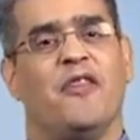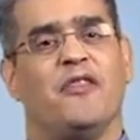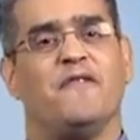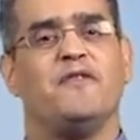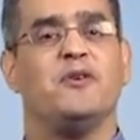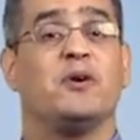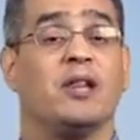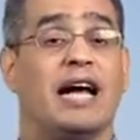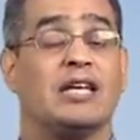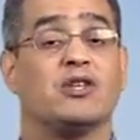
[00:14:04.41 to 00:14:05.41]
The view
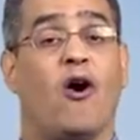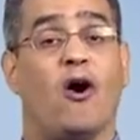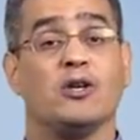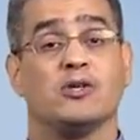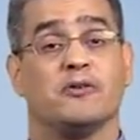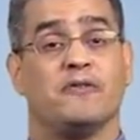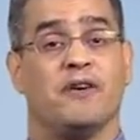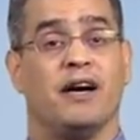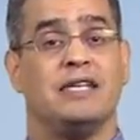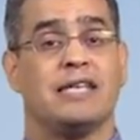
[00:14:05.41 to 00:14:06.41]
class also
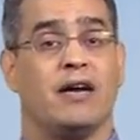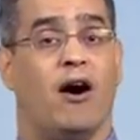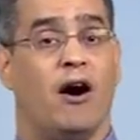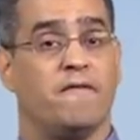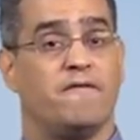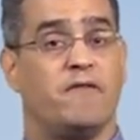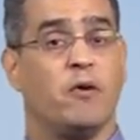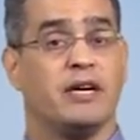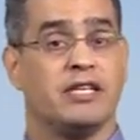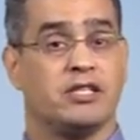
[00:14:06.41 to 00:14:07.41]
defines an
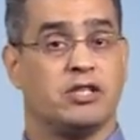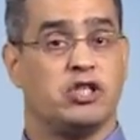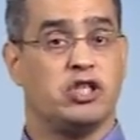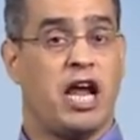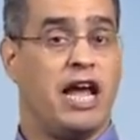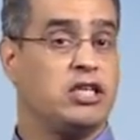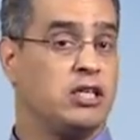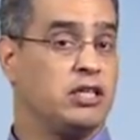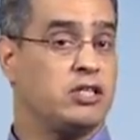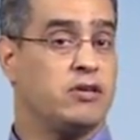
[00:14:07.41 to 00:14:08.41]
onFocusChange
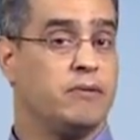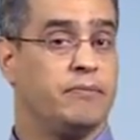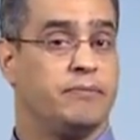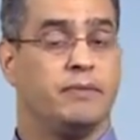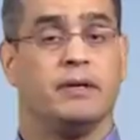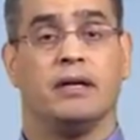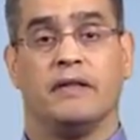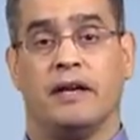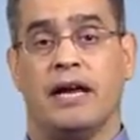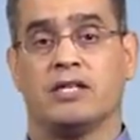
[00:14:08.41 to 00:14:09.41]
listener
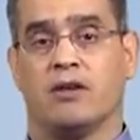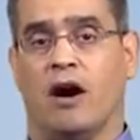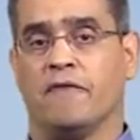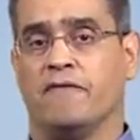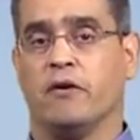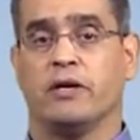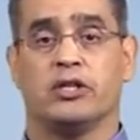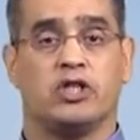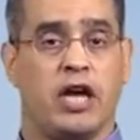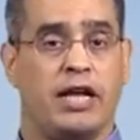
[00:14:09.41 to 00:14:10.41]
that has an
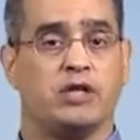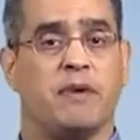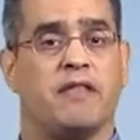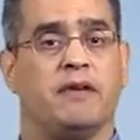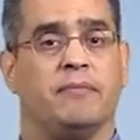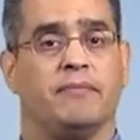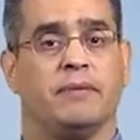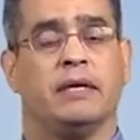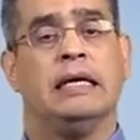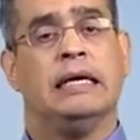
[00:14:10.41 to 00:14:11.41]
onFocusChange method,
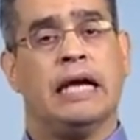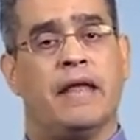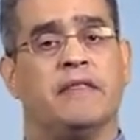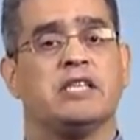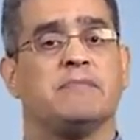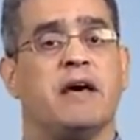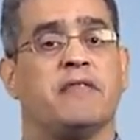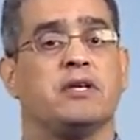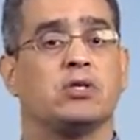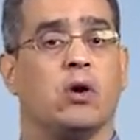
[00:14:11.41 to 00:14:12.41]
and this
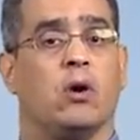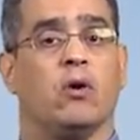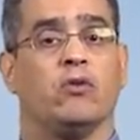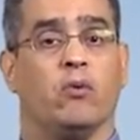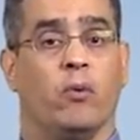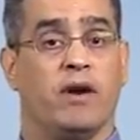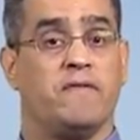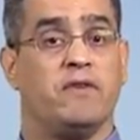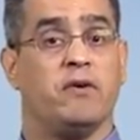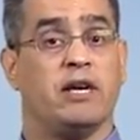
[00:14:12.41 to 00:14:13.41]
method is called when a
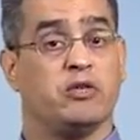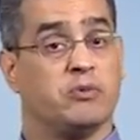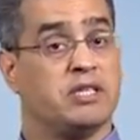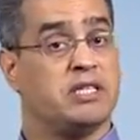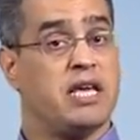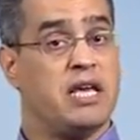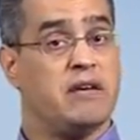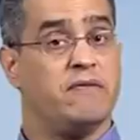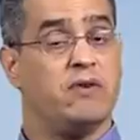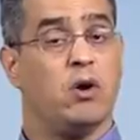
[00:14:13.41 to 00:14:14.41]
view has
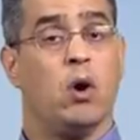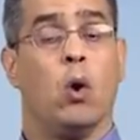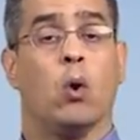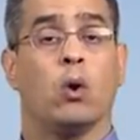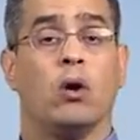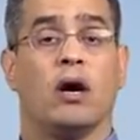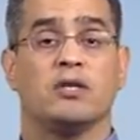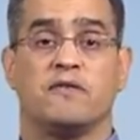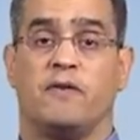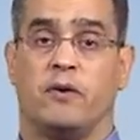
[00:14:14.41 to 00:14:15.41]
received or
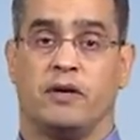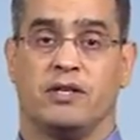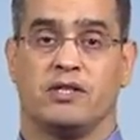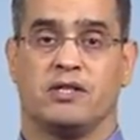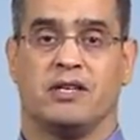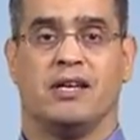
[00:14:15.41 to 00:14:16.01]
lost focus.